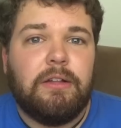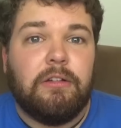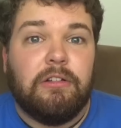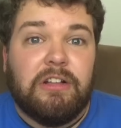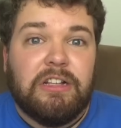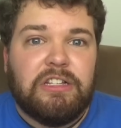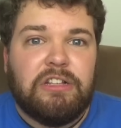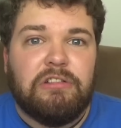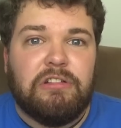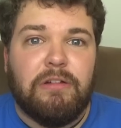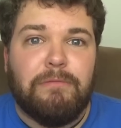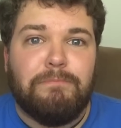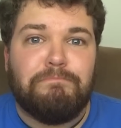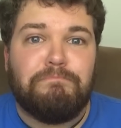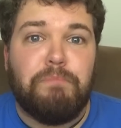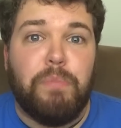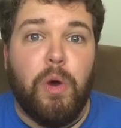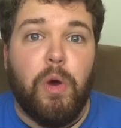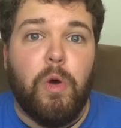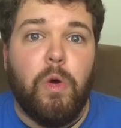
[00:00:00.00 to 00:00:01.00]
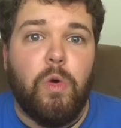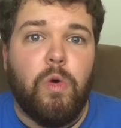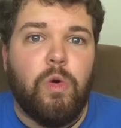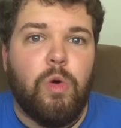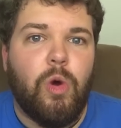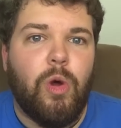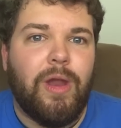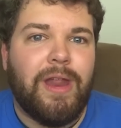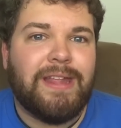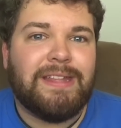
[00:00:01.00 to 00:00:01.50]
Look into your
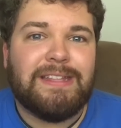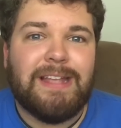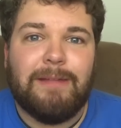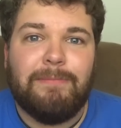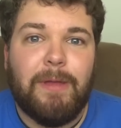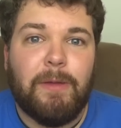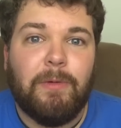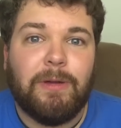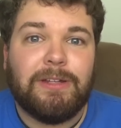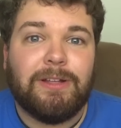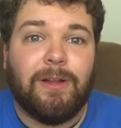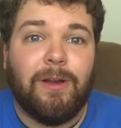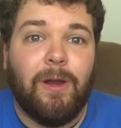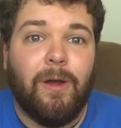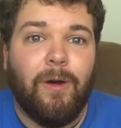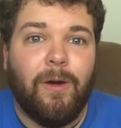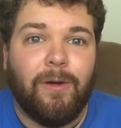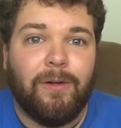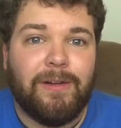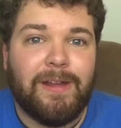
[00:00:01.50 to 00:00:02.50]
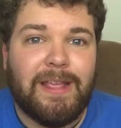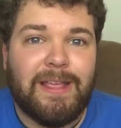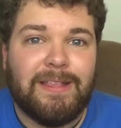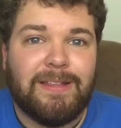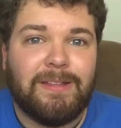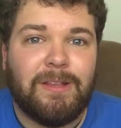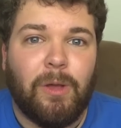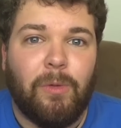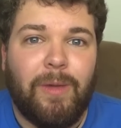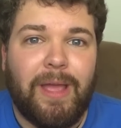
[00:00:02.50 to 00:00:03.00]
bow and tell me what
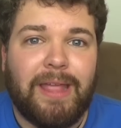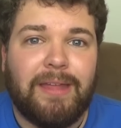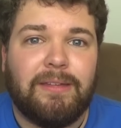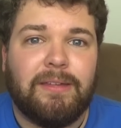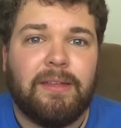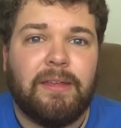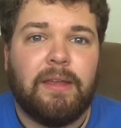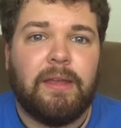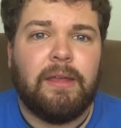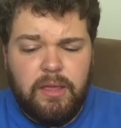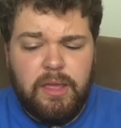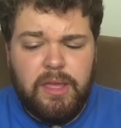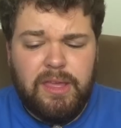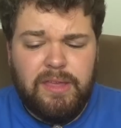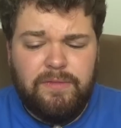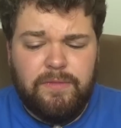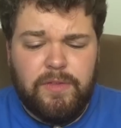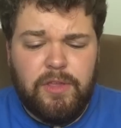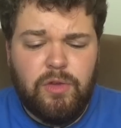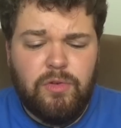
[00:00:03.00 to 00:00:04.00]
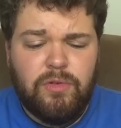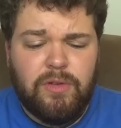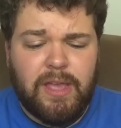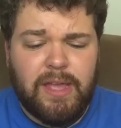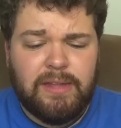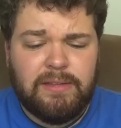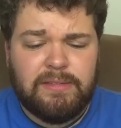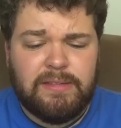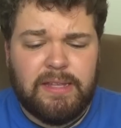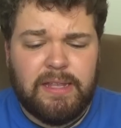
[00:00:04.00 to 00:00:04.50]
glories await. If you
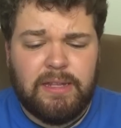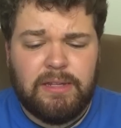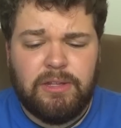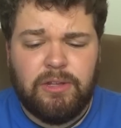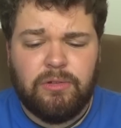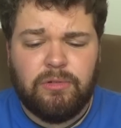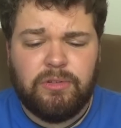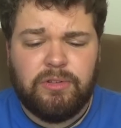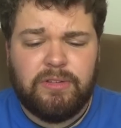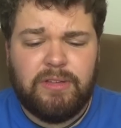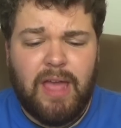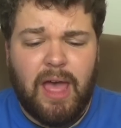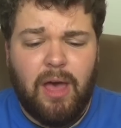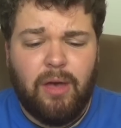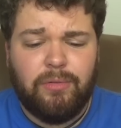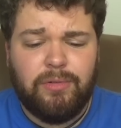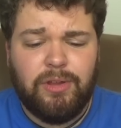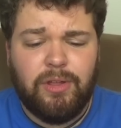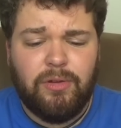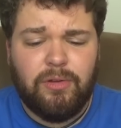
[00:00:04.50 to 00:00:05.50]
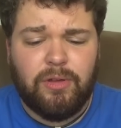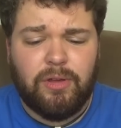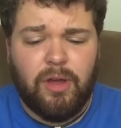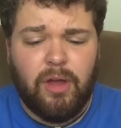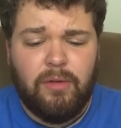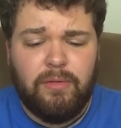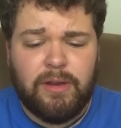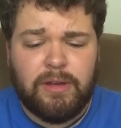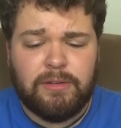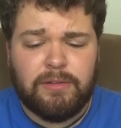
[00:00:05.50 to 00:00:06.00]
continue down your
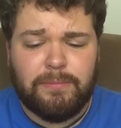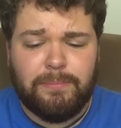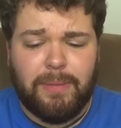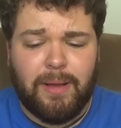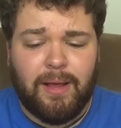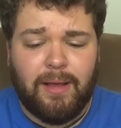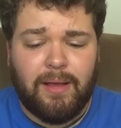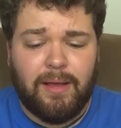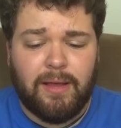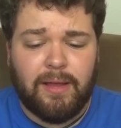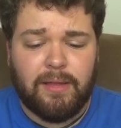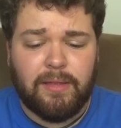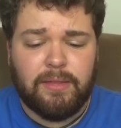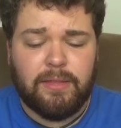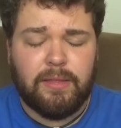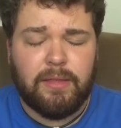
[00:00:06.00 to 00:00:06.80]
current path,